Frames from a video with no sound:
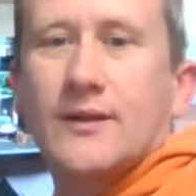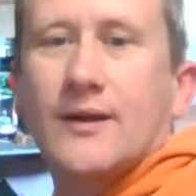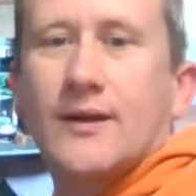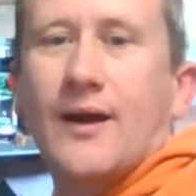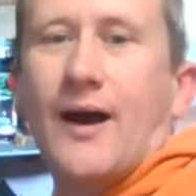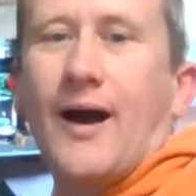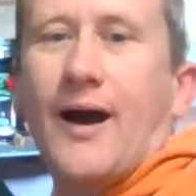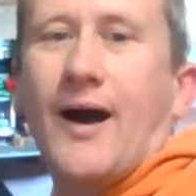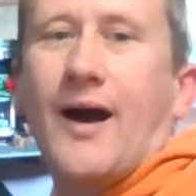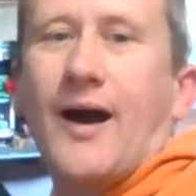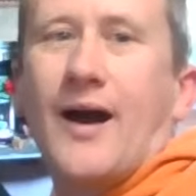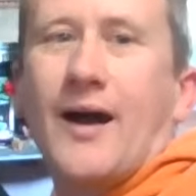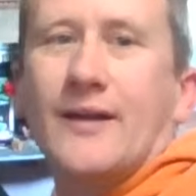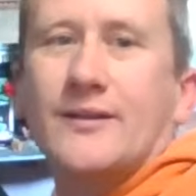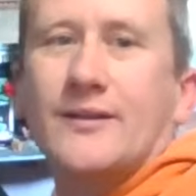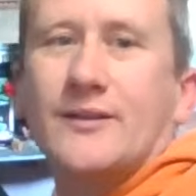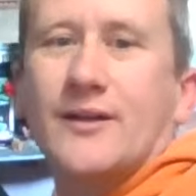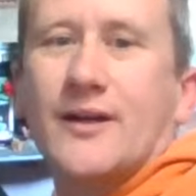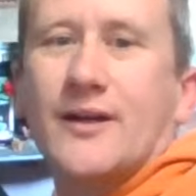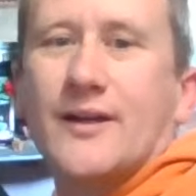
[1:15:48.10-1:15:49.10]
Ah,
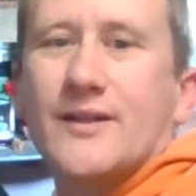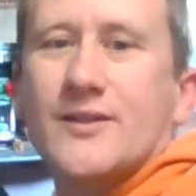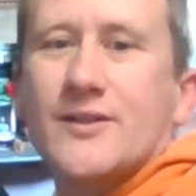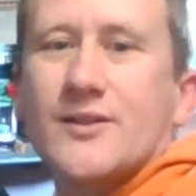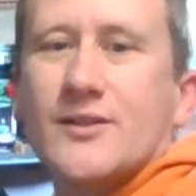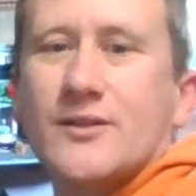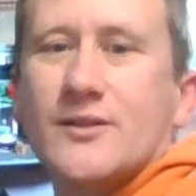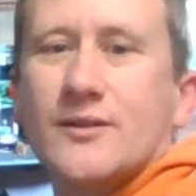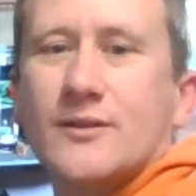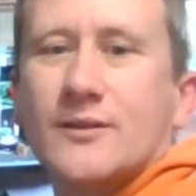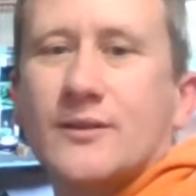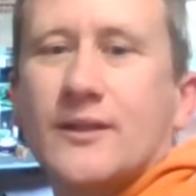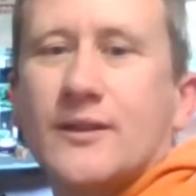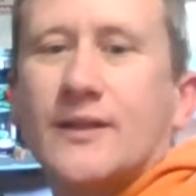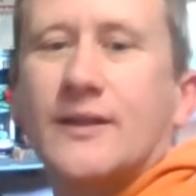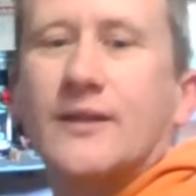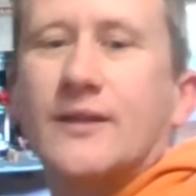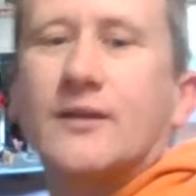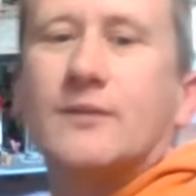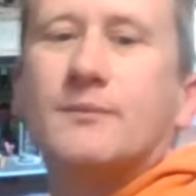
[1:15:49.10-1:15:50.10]
nice. Okay,
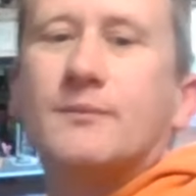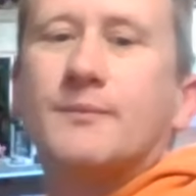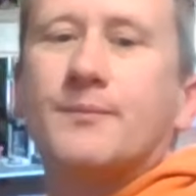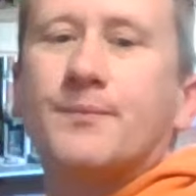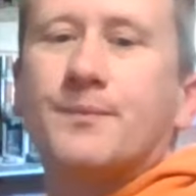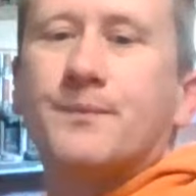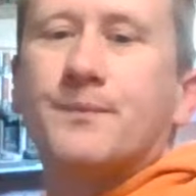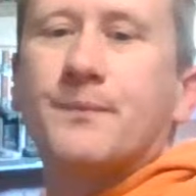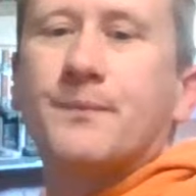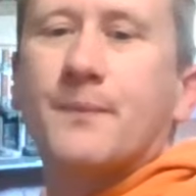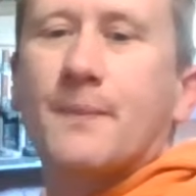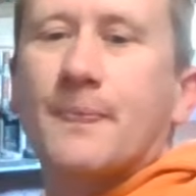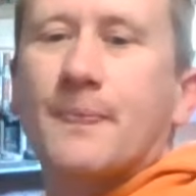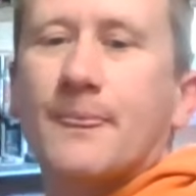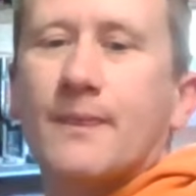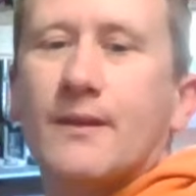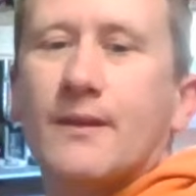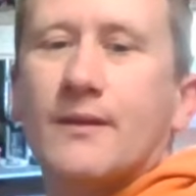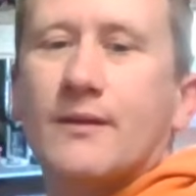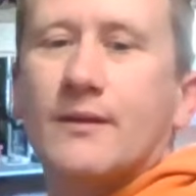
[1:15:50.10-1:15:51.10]
hang on.
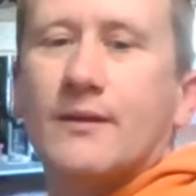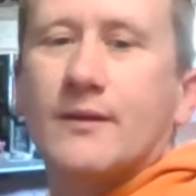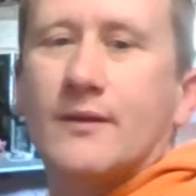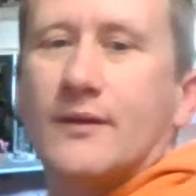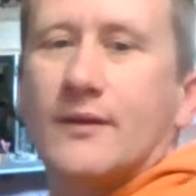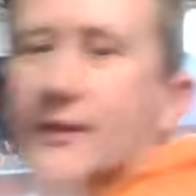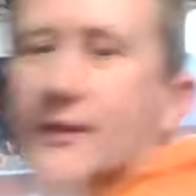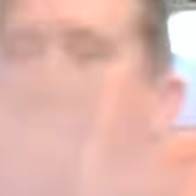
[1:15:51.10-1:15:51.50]
I